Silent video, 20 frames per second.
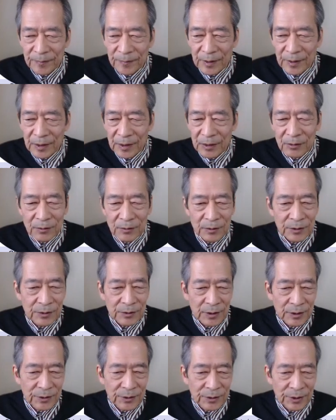with the
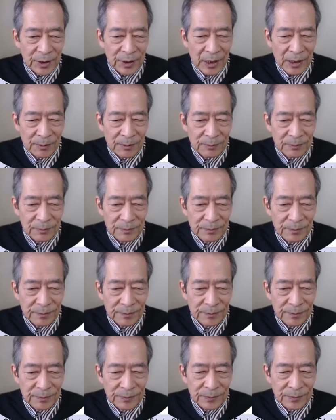same
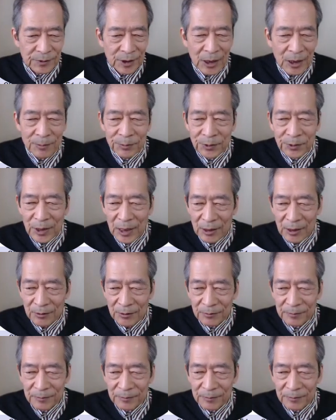type tau.